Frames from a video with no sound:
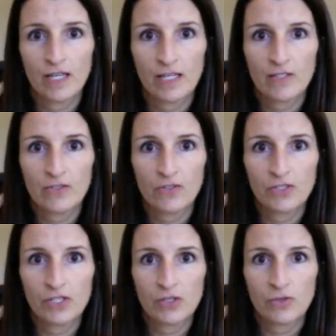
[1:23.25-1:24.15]
it easier
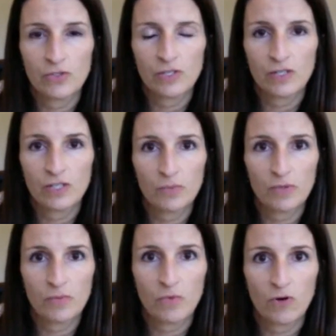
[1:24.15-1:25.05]
to use and a little bit
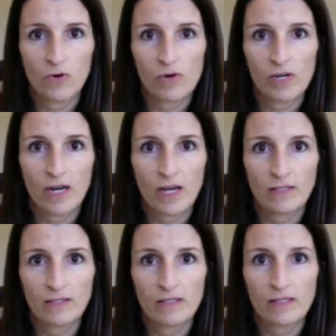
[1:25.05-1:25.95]
more
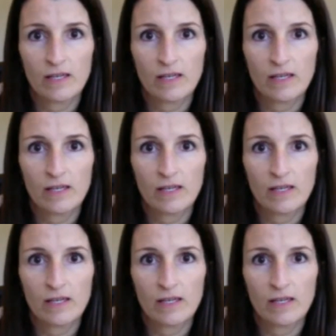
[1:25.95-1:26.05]
organized.